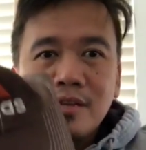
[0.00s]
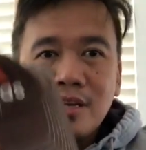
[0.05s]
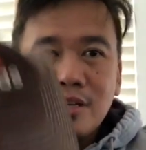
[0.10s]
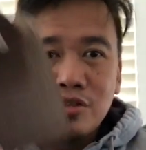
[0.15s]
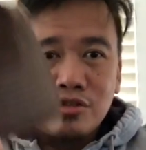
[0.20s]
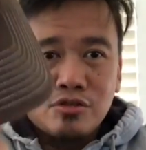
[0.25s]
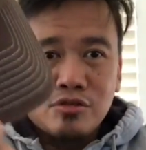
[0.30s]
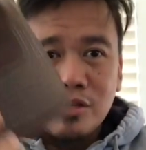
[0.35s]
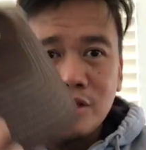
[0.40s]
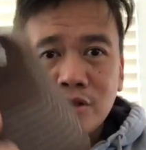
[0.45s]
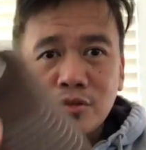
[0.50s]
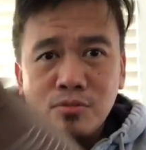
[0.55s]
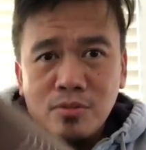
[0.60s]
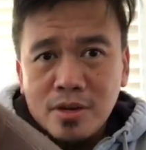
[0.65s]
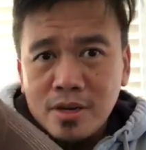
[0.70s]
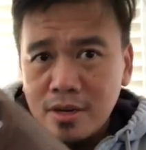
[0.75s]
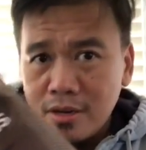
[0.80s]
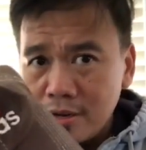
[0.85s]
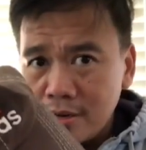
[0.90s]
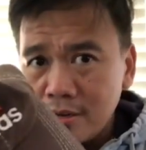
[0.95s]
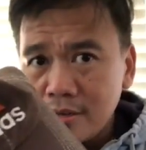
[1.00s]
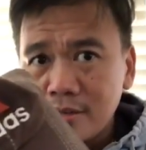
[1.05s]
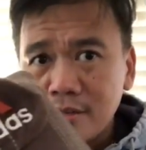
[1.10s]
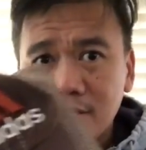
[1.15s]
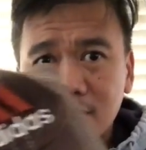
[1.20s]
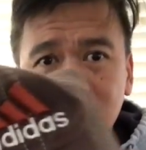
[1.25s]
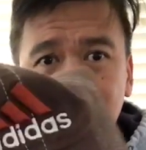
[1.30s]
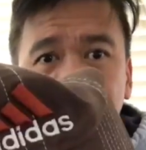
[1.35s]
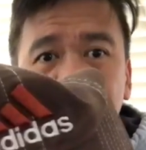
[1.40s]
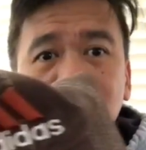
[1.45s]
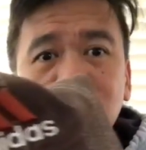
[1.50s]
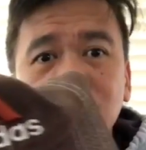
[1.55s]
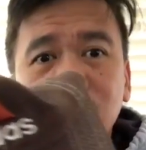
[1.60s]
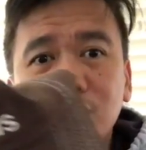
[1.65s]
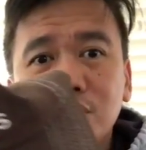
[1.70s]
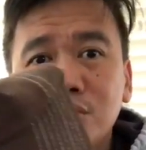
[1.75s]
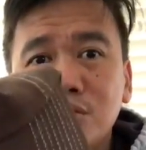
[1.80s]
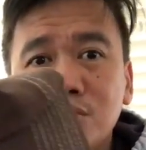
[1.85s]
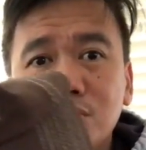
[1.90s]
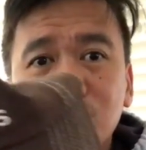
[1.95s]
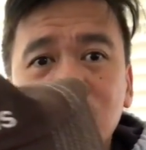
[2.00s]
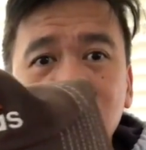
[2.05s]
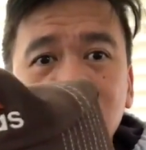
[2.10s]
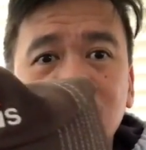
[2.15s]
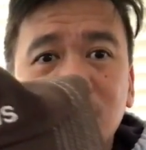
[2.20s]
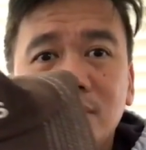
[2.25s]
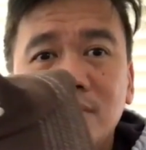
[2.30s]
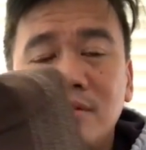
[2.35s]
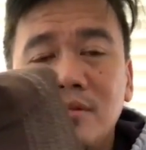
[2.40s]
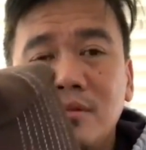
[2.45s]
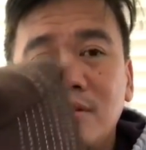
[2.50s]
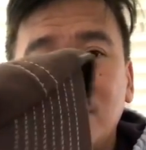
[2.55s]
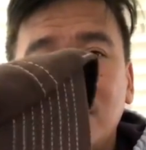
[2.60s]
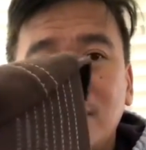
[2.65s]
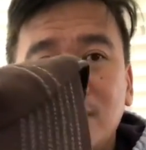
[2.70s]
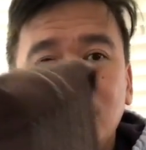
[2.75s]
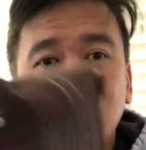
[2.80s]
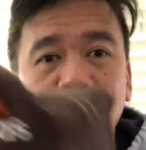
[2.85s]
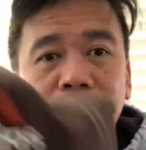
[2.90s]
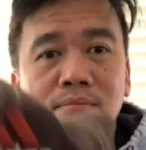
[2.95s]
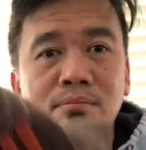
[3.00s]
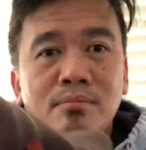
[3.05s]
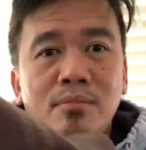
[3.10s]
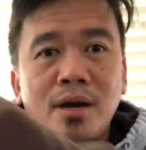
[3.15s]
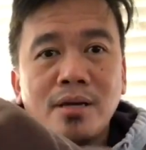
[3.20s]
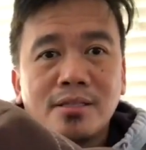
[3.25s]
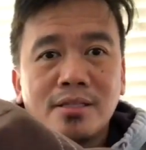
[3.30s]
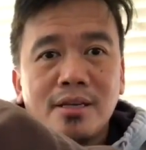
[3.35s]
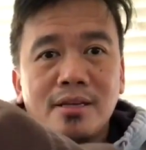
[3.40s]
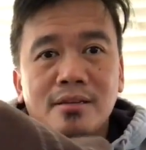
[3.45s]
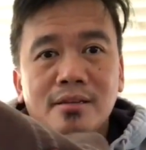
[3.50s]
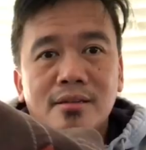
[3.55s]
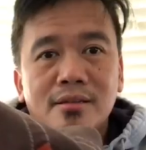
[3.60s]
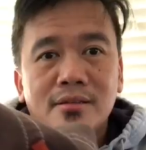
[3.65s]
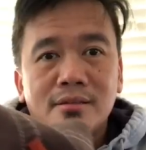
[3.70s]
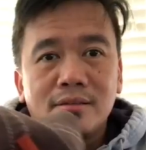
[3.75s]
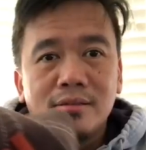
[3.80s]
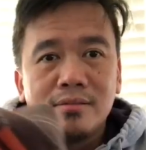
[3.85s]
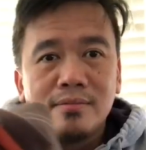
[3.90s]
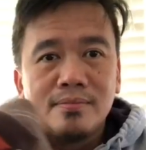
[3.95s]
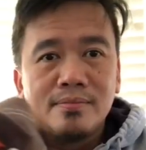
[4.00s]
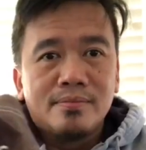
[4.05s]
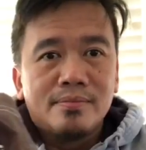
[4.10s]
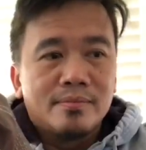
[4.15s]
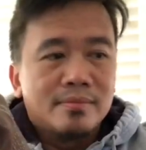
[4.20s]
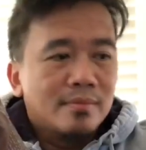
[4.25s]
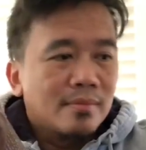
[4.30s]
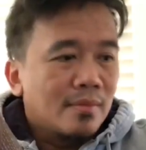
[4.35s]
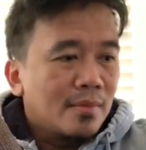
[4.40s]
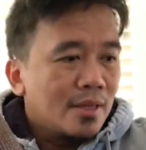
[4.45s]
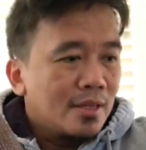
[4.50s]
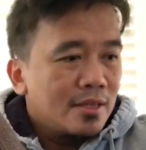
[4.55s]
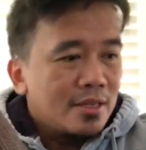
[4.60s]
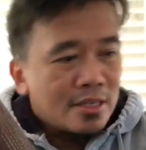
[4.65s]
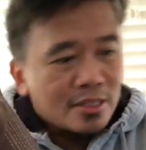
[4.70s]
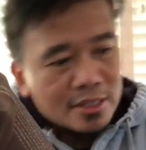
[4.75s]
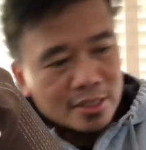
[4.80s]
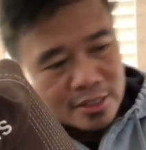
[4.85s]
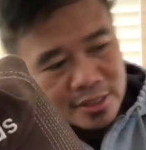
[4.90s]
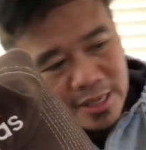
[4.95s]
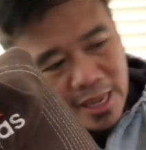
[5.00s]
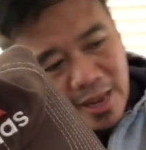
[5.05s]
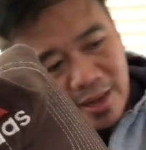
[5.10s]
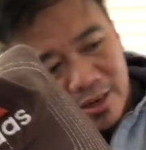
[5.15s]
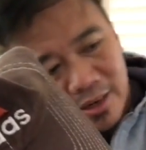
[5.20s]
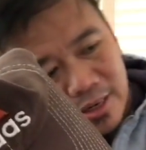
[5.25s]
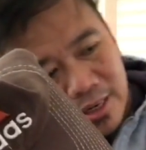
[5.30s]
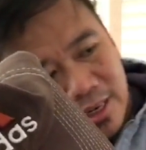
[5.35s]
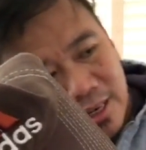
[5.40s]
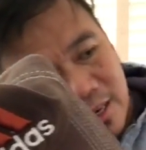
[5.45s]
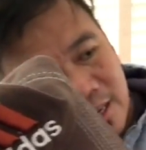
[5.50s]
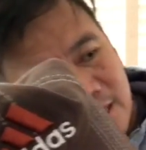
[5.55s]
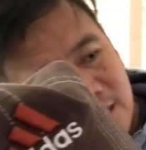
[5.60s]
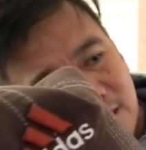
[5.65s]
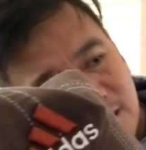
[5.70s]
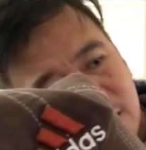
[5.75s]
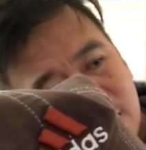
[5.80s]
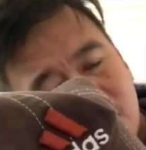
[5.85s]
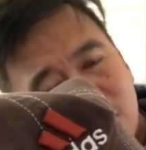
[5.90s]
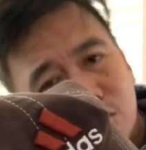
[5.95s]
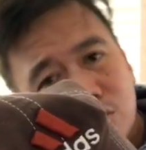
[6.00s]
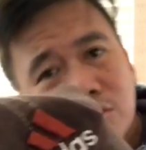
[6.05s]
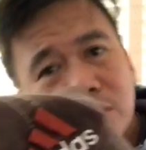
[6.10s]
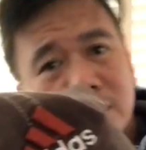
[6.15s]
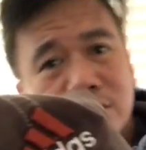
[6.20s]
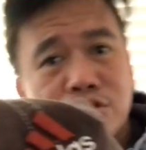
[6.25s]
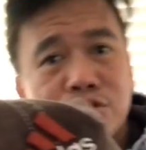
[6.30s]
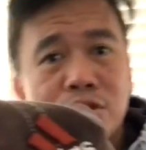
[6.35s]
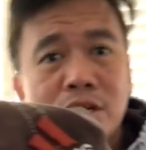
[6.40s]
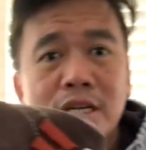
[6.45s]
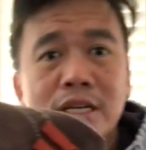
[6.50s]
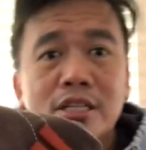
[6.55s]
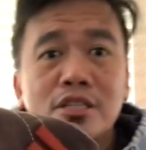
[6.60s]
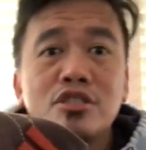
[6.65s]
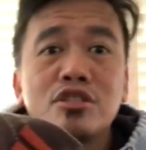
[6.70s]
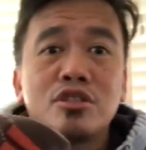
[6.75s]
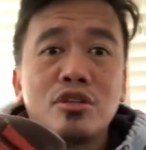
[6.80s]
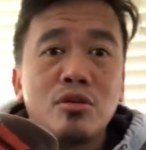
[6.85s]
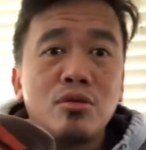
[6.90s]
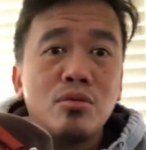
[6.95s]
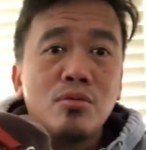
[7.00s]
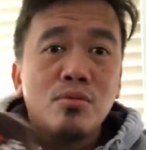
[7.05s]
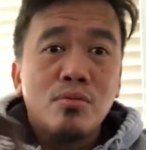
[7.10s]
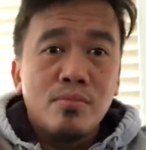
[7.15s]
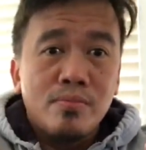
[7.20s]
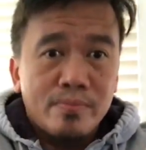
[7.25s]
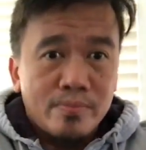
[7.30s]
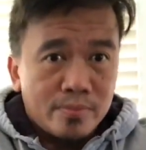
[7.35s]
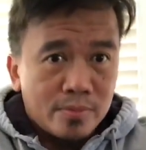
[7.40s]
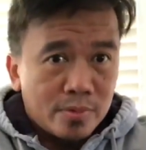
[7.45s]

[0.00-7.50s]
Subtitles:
and drill where you marked it. Just exactly. Do not drill it so